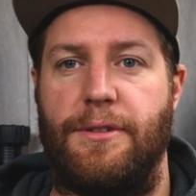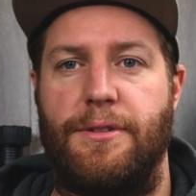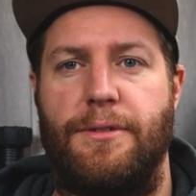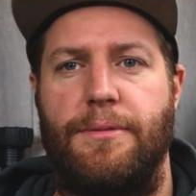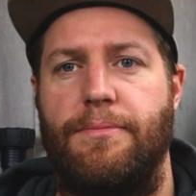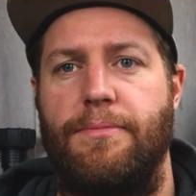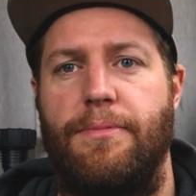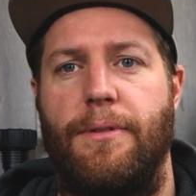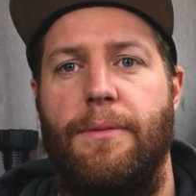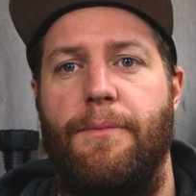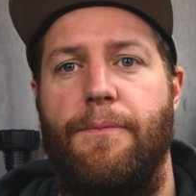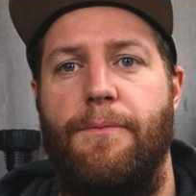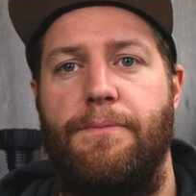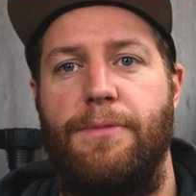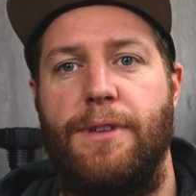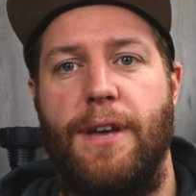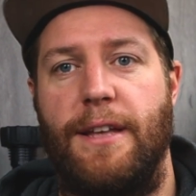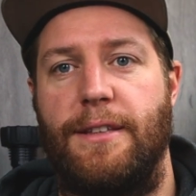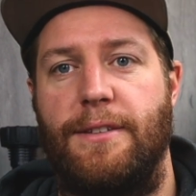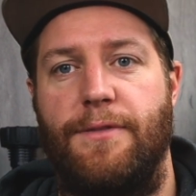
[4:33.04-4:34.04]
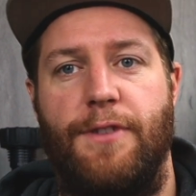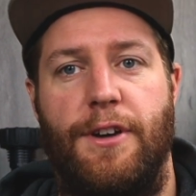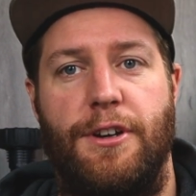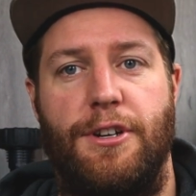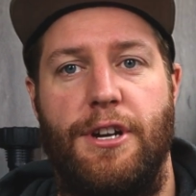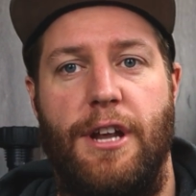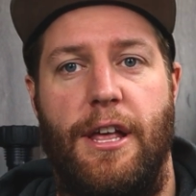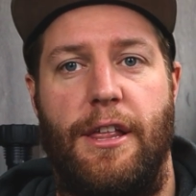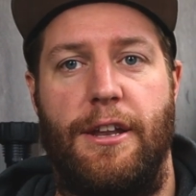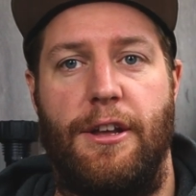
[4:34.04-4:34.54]
is tons of
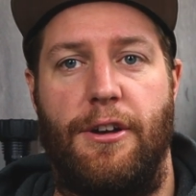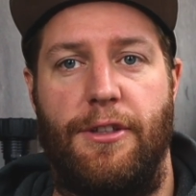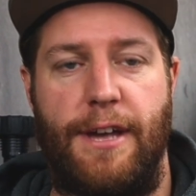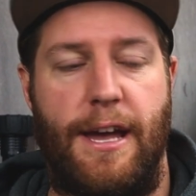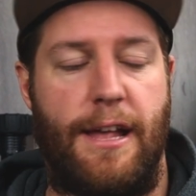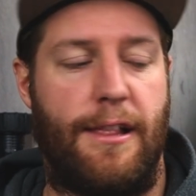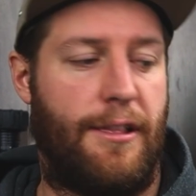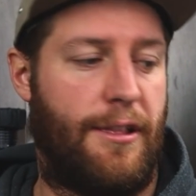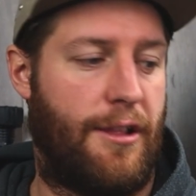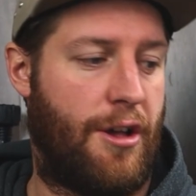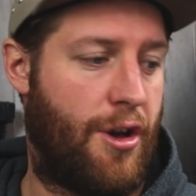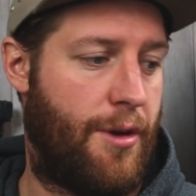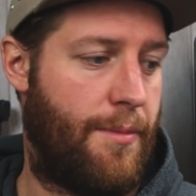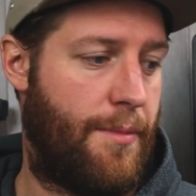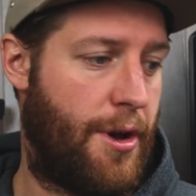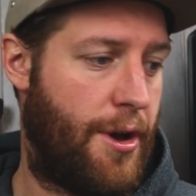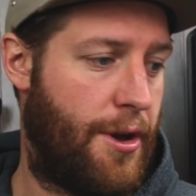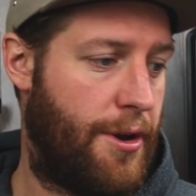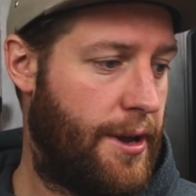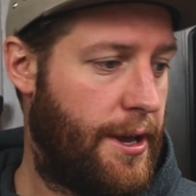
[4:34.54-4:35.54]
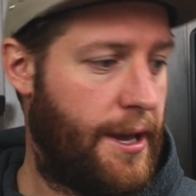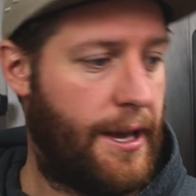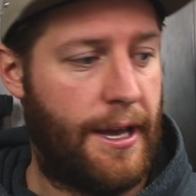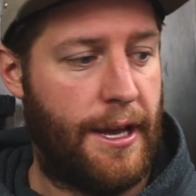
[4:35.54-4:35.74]
functionality on that low mode.